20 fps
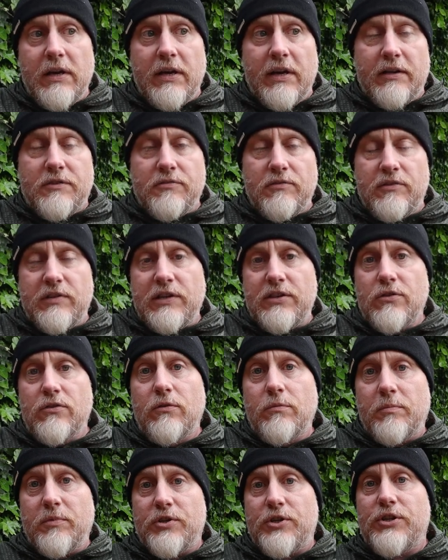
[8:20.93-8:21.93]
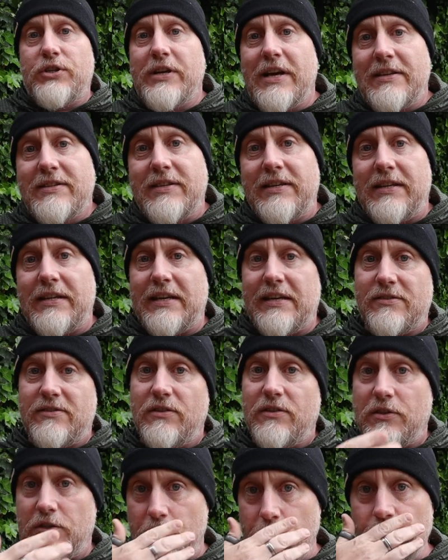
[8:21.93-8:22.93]
A traditional machete
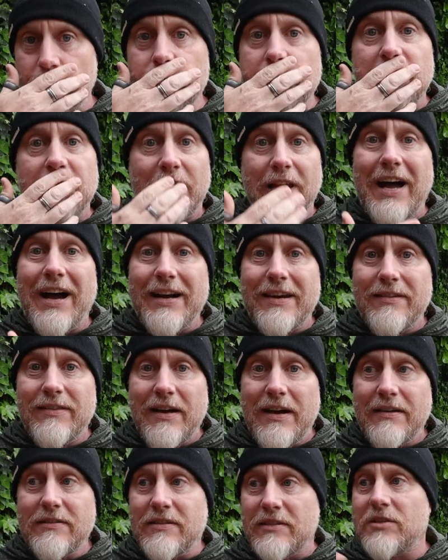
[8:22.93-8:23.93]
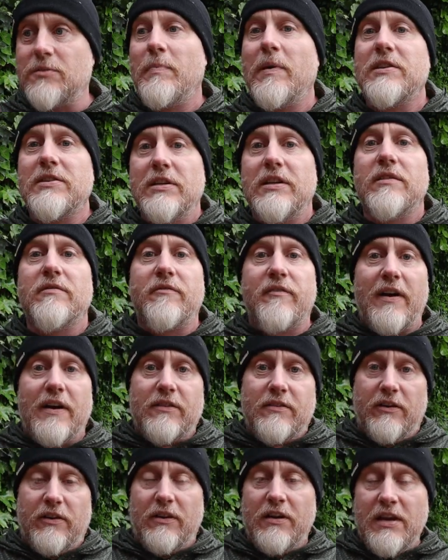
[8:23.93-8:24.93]
isn't used like that, especially in the
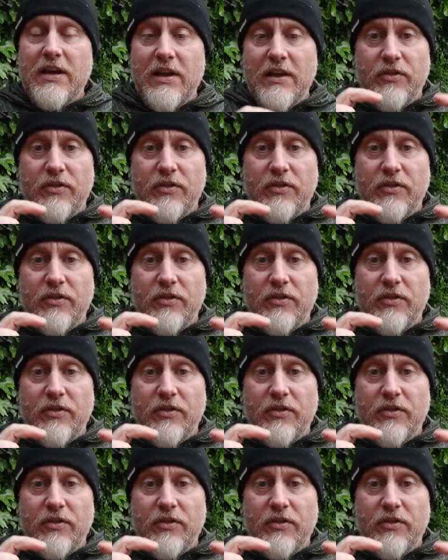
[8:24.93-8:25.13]
fact that